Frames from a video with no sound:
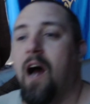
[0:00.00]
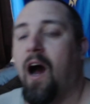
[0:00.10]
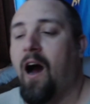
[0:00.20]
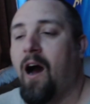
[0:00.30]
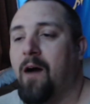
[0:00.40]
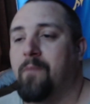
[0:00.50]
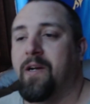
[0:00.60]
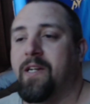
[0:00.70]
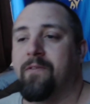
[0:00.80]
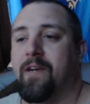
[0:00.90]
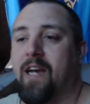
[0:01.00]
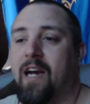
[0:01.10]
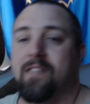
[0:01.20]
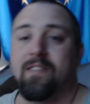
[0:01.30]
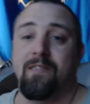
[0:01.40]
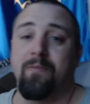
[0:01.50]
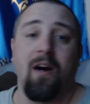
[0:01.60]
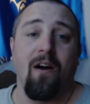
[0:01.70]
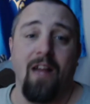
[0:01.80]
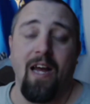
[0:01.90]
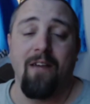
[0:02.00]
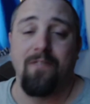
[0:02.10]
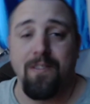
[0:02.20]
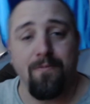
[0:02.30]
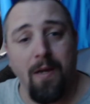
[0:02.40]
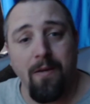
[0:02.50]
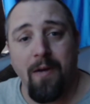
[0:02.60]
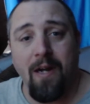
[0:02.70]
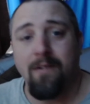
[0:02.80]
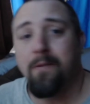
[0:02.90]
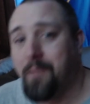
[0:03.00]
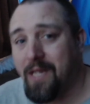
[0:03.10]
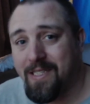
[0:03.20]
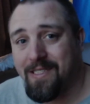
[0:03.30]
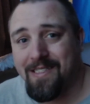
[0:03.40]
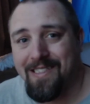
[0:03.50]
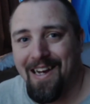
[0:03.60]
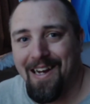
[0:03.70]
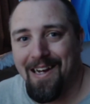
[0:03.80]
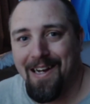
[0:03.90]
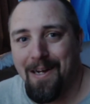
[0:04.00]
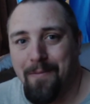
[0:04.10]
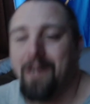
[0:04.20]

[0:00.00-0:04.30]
Uh, but anyway, guys, that's about all I have. This is Baby Powder. Peace. I'm